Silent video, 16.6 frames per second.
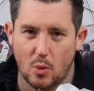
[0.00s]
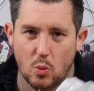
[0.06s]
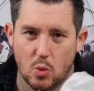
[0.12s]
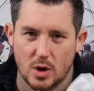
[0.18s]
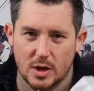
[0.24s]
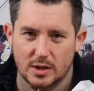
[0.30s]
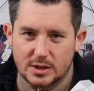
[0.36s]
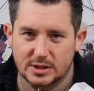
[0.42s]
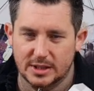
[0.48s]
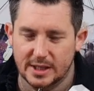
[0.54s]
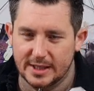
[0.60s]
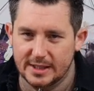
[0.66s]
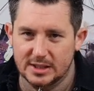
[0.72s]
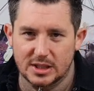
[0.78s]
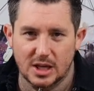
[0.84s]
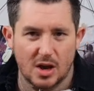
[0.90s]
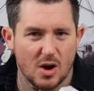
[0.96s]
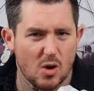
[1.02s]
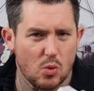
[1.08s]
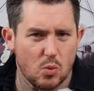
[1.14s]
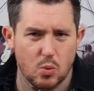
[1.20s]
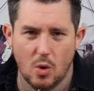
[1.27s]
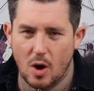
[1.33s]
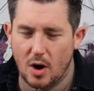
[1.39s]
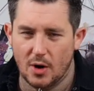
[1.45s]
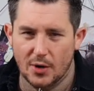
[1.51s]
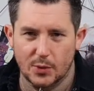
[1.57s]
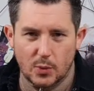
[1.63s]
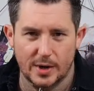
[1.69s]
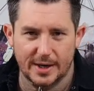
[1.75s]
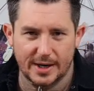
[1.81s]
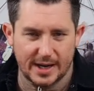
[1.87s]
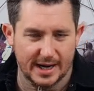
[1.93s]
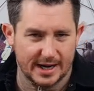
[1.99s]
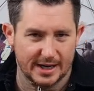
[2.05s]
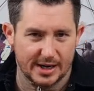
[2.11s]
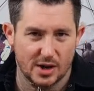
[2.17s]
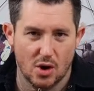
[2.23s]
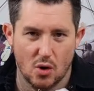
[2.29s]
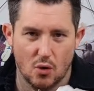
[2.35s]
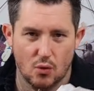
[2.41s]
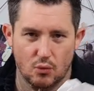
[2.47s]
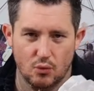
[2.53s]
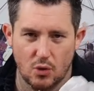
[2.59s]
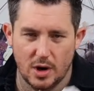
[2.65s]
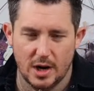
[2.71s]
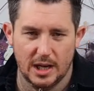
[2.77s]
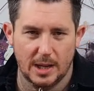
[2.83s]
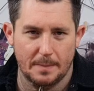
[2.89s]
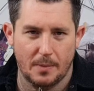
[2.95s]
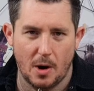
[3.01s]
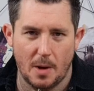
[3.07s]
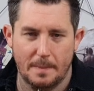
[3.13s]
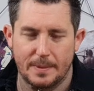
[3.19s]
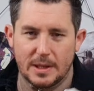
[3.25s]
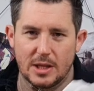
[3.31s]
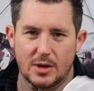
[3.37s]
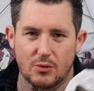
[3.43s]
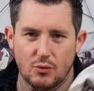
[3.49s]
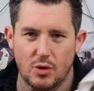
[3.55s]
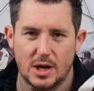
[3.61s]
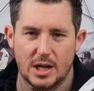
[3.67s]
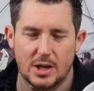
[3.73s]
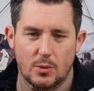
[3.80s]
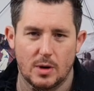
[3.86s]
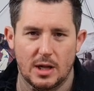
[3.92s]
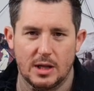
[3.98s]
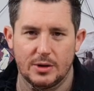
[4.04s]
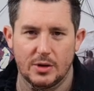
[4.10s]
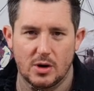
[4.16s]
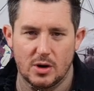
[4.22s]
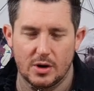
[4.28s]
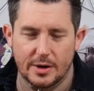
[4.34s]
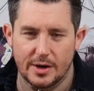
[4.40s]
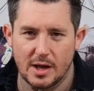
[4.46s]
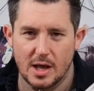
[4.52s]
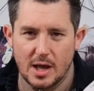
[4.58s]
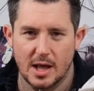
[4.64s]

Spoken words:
Wilson's, award-winning, really popular, really well-known.